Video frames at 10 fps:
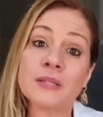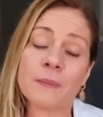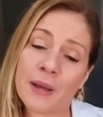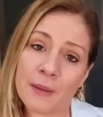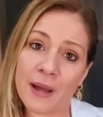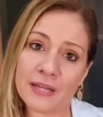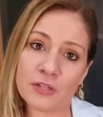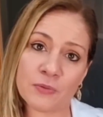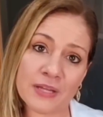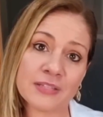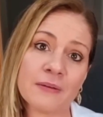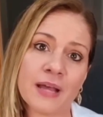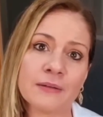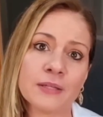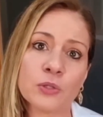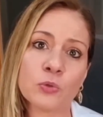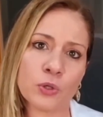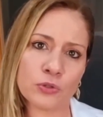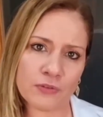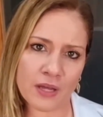to minimize the risk of having the growth of